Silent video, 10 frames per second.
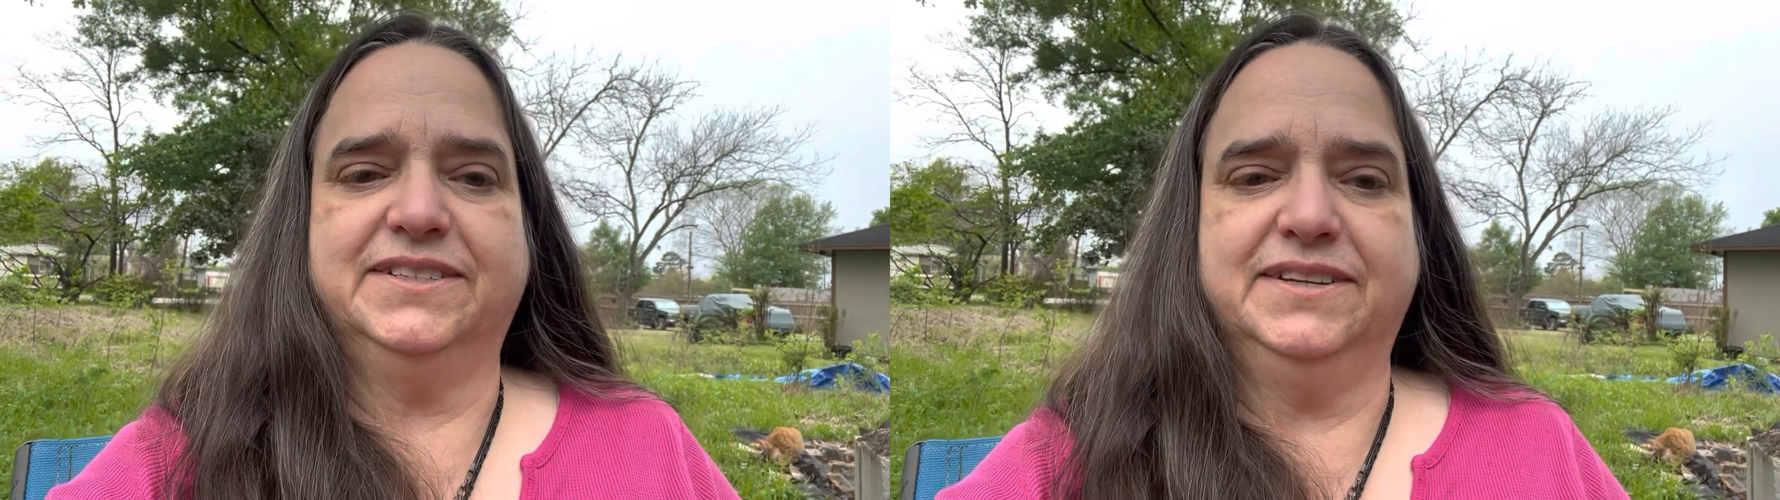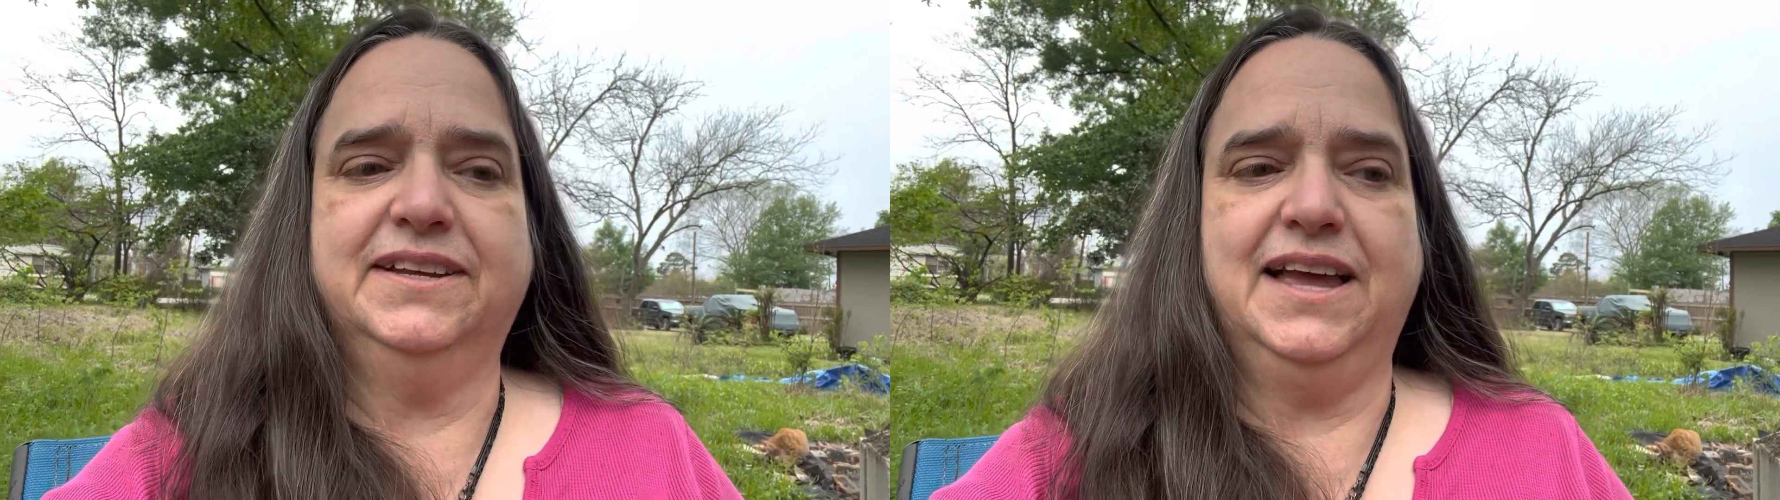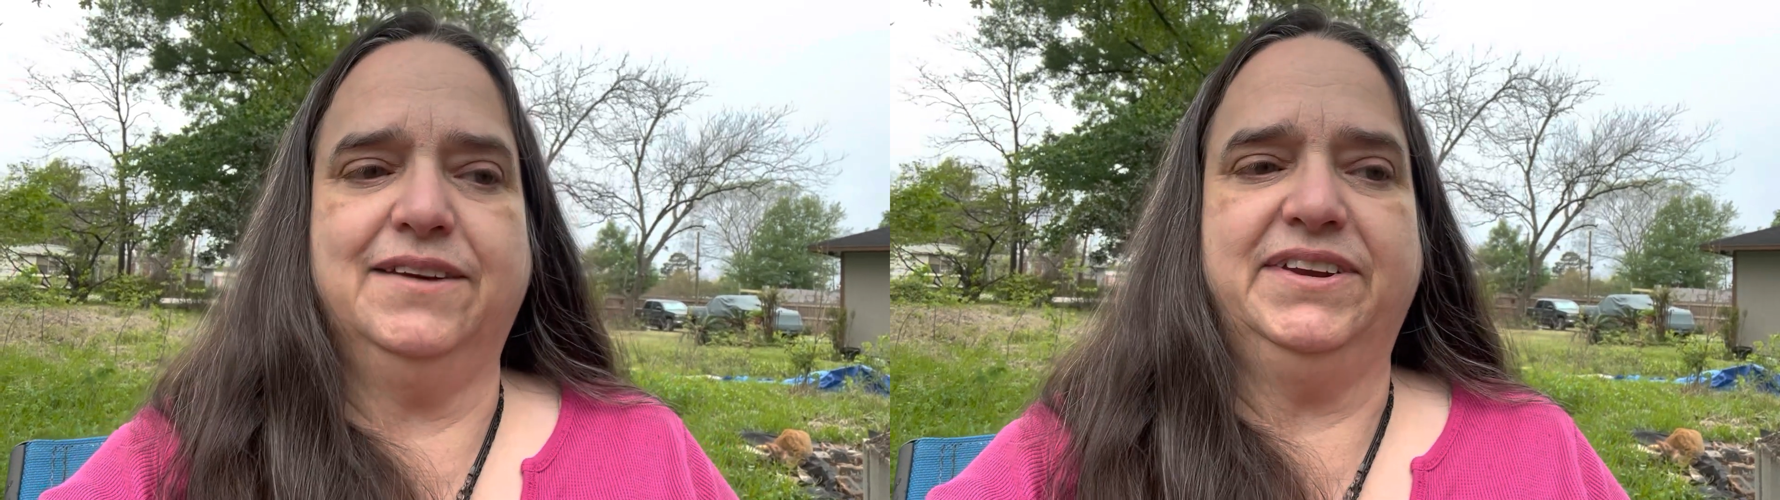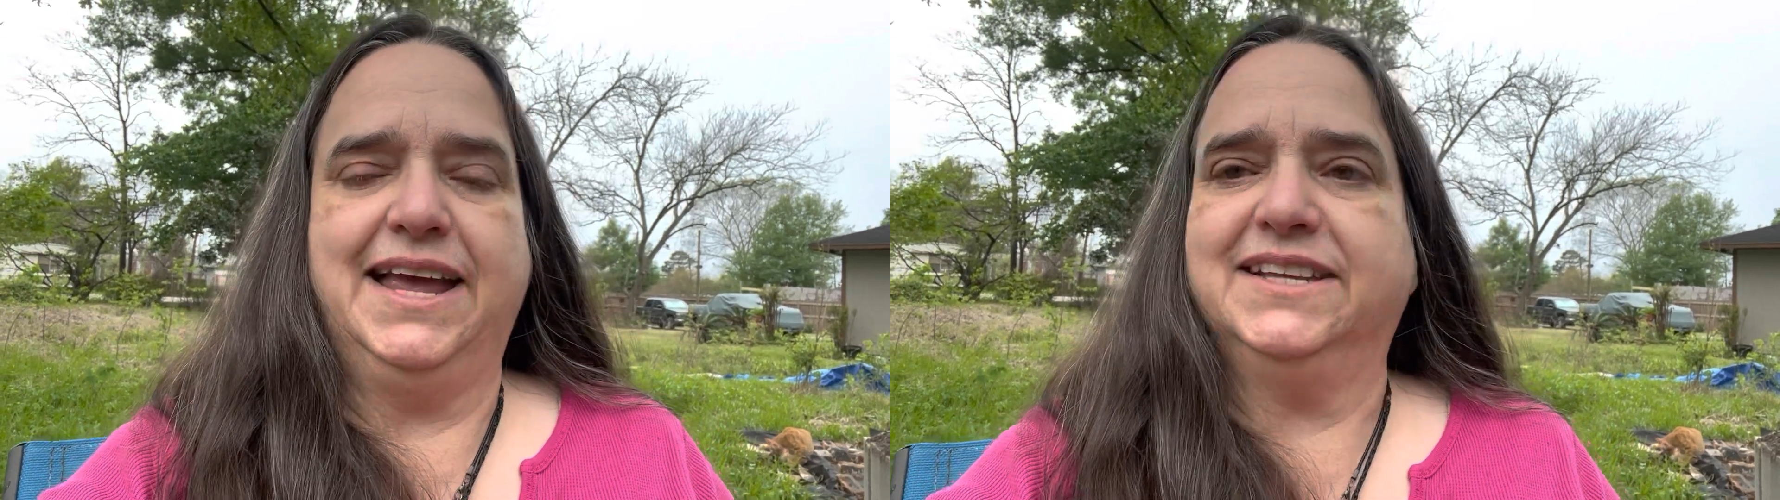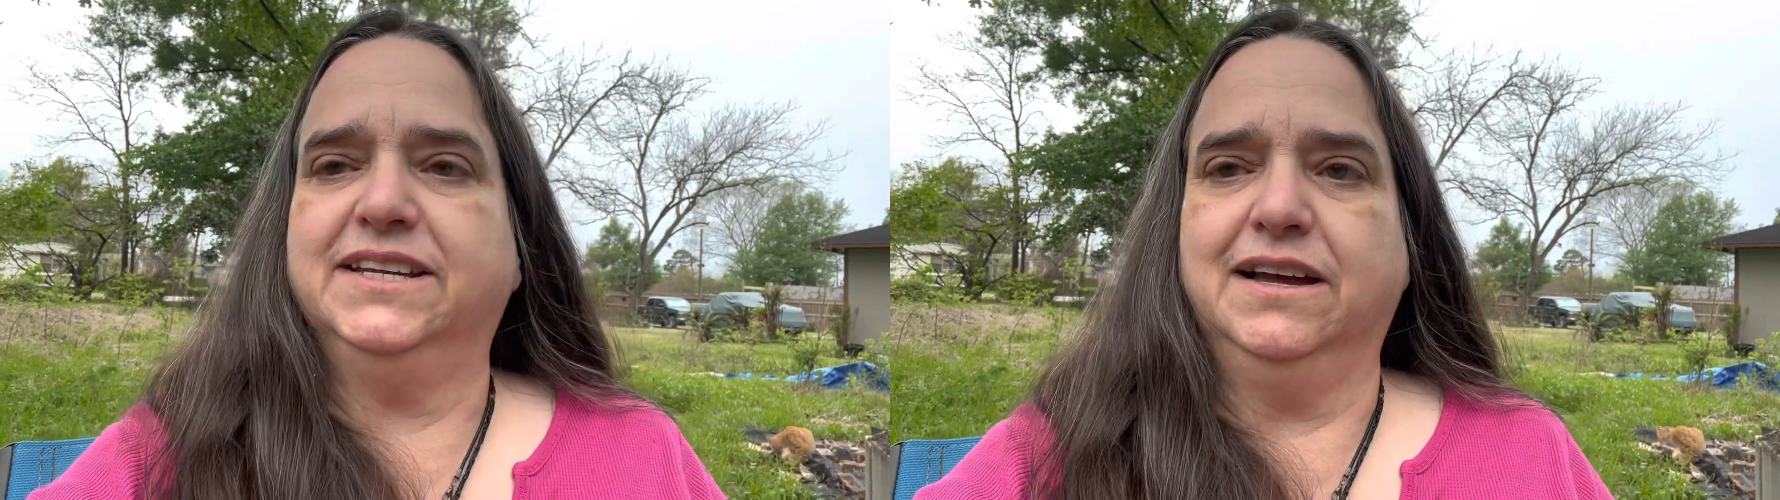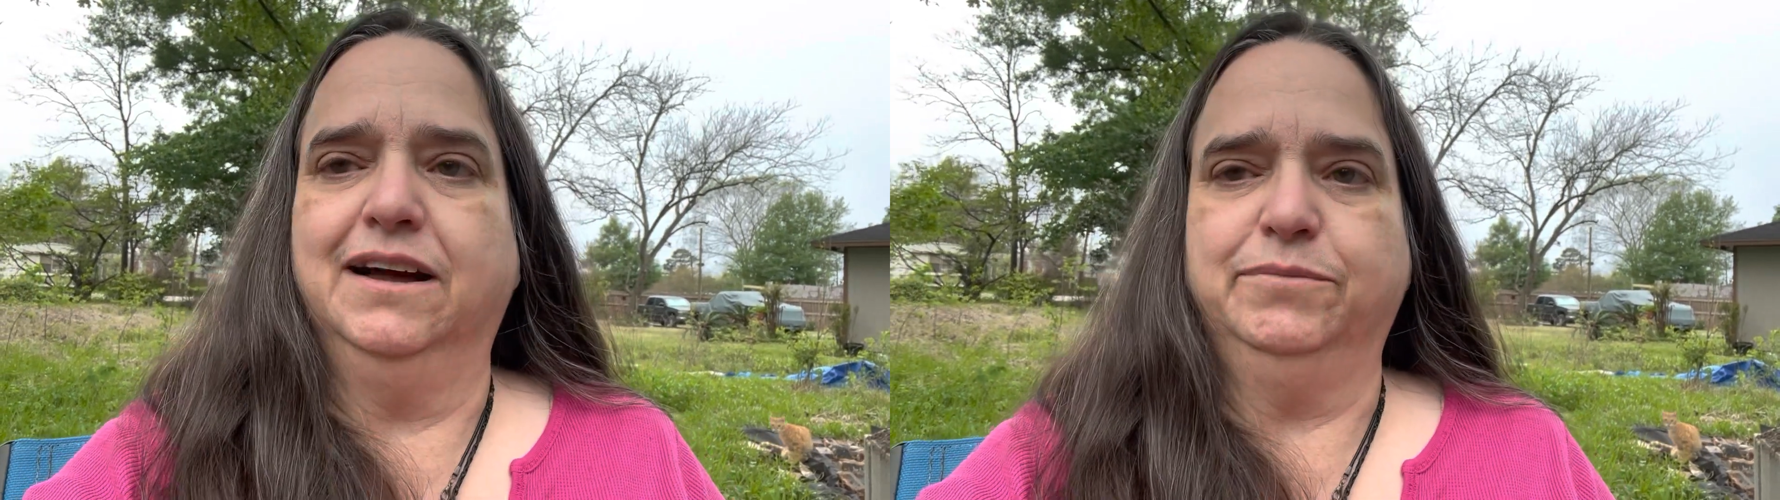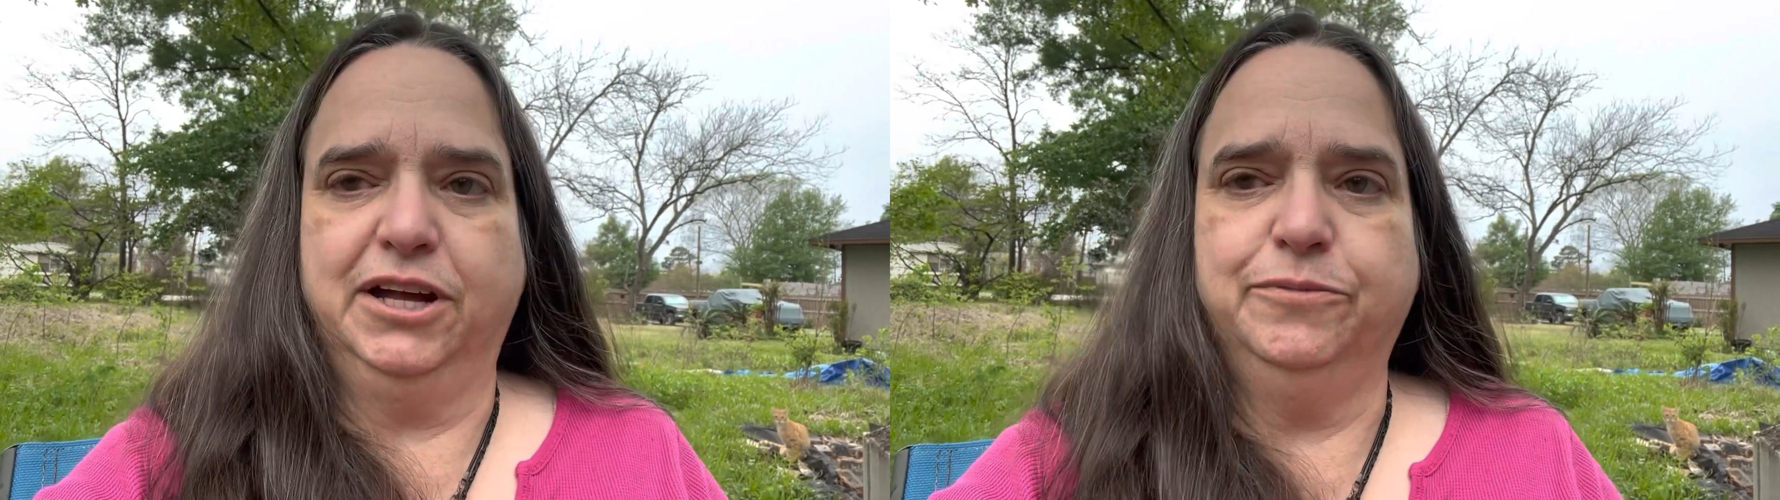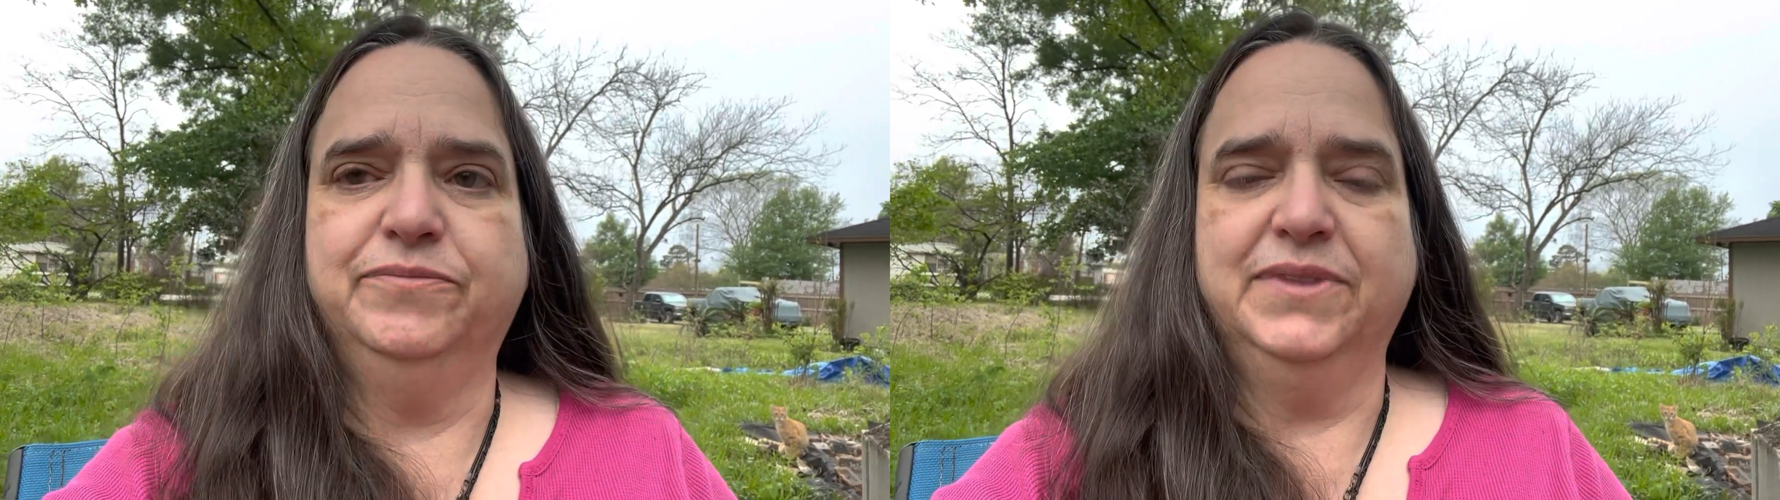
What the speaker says: kind of a nasty combo,